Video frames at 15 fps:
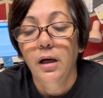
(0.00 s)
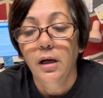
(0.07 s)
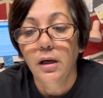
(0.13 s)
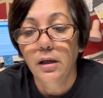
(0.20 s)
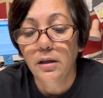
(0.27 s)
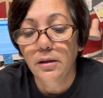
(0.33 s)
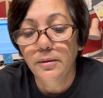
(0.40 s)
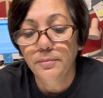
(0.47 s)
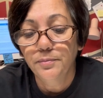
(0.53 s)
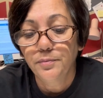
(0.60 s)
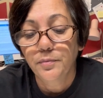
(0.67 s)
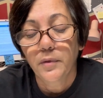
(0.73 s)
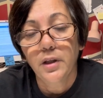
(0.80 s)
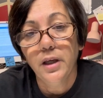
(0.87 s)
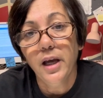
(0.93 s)
Um,
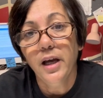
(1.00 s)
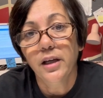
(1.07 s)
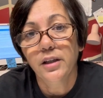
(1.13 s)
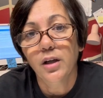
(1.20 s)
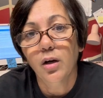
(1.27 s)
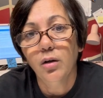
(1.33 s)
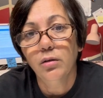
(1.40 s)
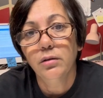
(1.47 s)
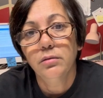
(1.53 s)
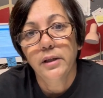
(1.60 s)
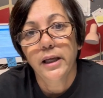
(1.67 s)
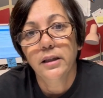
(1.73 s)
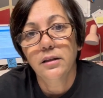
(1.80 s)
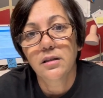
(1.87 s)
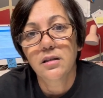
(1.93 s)
yeah, y'all
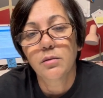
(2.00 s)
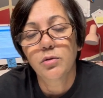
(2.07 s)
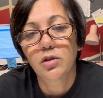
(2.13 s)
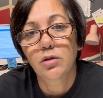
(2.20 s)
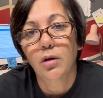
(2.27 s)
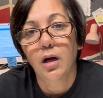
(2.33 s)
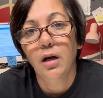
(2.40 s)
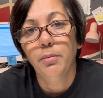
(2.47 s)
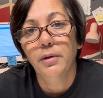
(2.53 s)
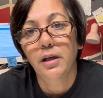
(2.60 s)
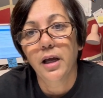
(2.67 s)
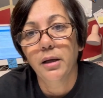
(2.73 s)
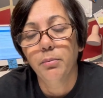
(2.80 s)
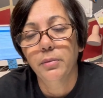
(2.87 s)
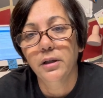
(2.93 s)
hit the subscribe and
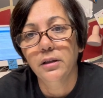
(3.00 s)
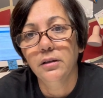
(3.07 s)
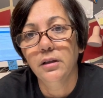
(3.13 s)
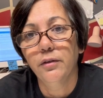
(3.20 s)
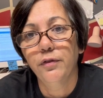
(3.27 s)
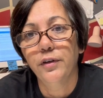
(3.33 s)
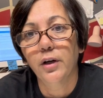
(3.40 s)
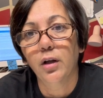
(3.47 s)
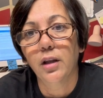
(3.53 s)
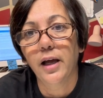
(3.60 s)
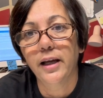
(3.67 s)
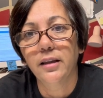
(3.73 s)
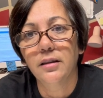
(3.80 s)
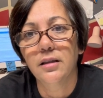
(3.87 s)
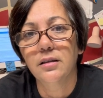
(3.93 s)
like button if y'all
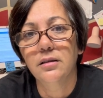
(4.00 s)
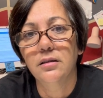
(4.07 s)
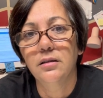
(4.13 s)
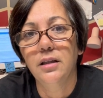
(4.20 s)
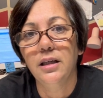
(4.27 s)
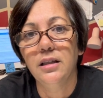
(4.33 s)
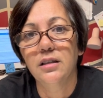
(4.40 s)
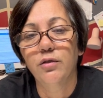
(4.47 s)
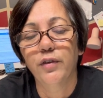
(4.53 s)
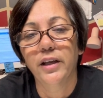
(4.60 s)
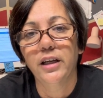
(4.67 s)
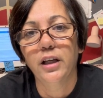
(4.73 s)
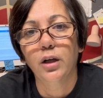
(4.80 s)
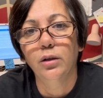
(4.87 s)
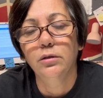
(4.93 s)
like this, these
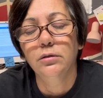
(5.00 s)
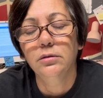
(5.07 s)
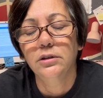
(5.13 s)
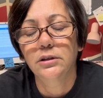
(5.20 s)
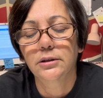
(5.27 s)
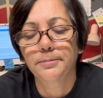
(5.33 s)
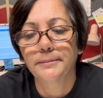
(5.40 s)
videos.